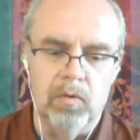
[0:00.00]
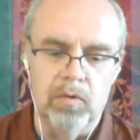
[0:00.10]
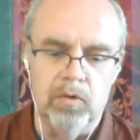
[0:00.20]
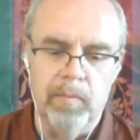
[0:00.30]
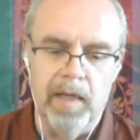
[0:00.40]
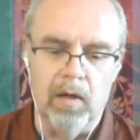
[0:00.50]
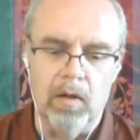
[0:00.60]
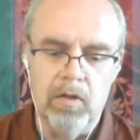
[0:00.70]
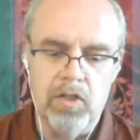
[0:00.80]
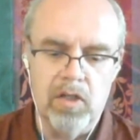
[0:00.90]
to to make
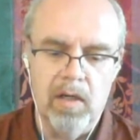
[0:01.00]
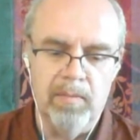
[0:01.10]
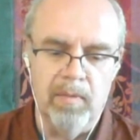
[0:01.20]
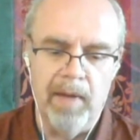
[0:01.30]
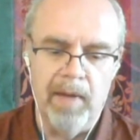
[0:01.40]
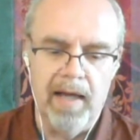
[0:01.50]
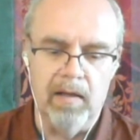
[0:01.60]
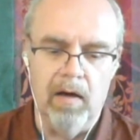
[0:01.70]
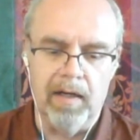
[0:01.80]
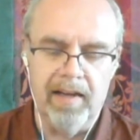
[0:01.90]
a good job
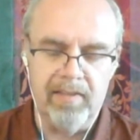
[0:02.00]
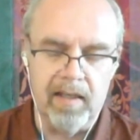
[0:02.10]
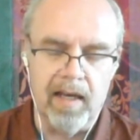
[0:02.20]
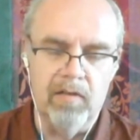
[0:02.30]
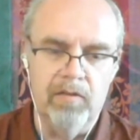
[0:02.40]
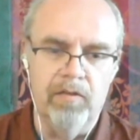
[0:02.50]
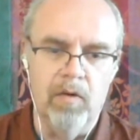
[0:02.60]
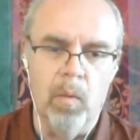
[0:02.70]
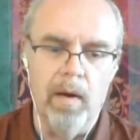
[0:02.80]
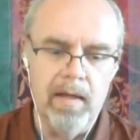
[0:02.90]
by a classical
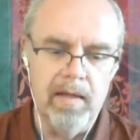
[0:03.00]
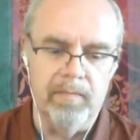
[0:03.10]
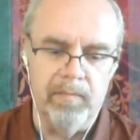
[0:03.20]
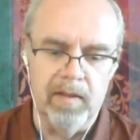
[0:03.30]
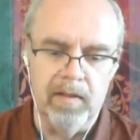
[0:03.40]
way.